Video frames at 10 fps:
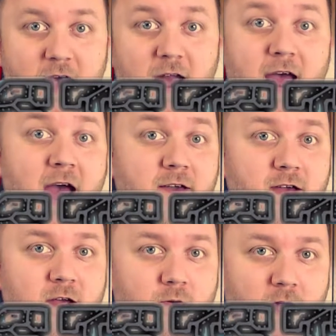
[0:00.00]
and it has
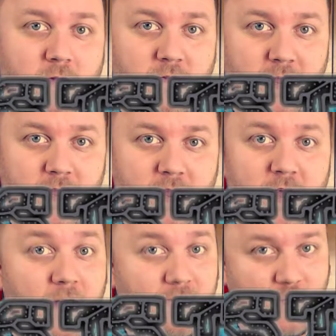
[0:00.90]
a ground speed
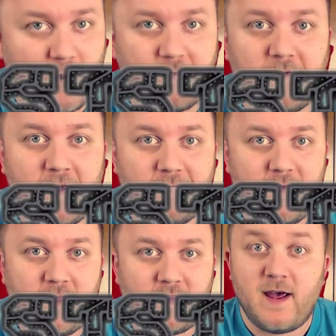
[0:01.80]
of 25
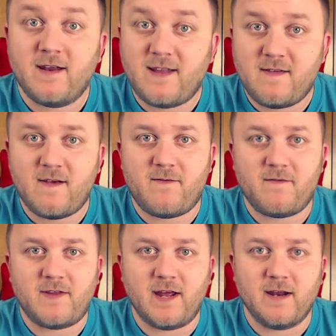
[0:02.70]
feet. DC
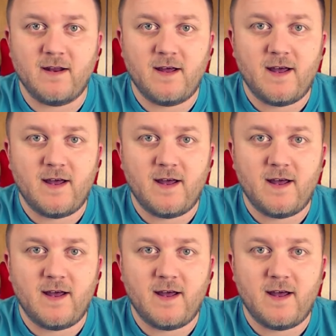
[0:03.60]
15.